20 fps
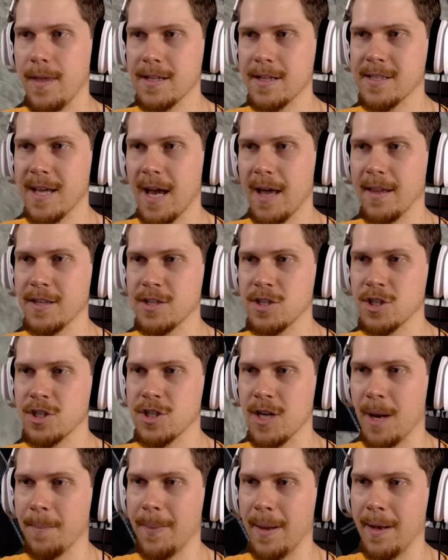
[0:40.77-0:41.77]
That's uh, let's
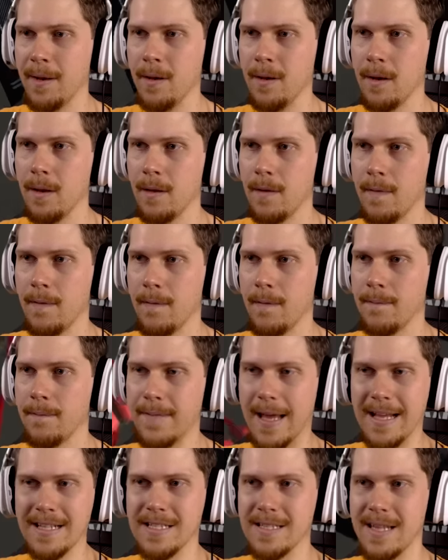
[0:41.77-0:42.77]
just jump in.
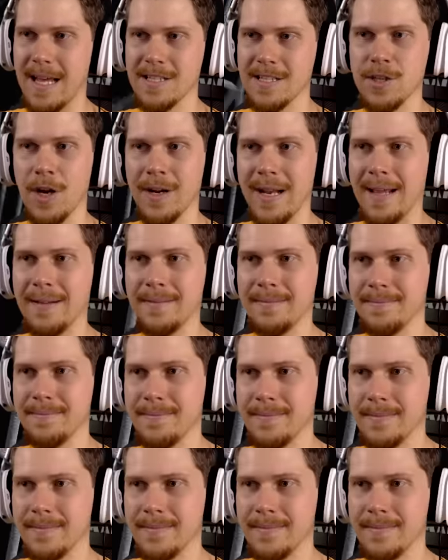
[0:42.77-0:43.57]
That's that's not it.